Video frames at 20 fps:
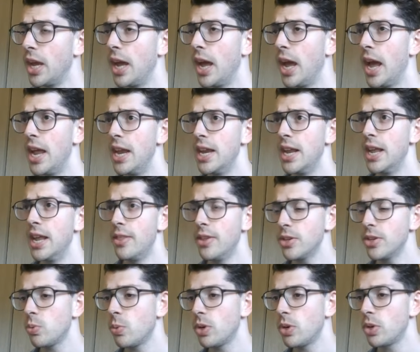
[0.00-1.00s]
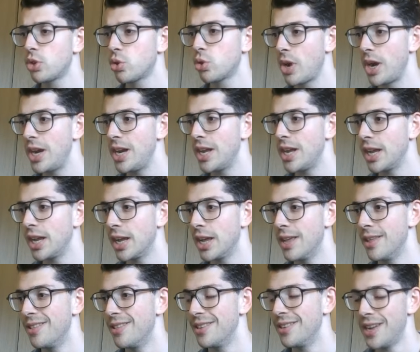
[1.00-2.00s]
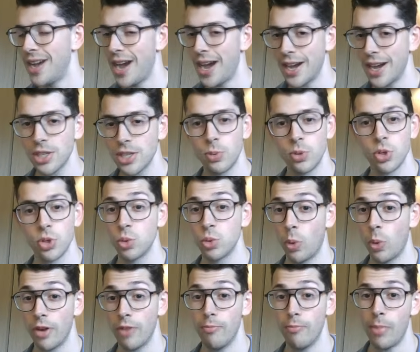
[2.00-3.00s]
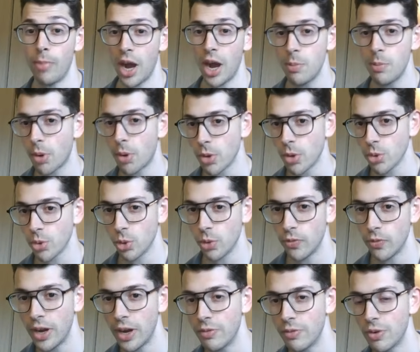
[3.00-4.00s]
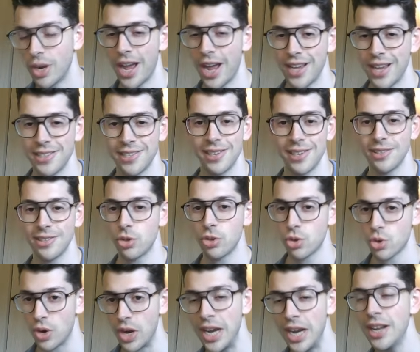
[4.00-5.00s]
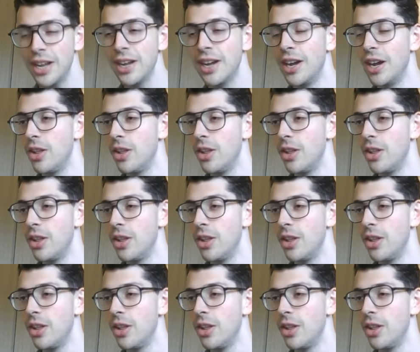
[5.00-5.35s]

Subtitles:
And this one is trading the DAX, which is one of my personal favorite assets to trade.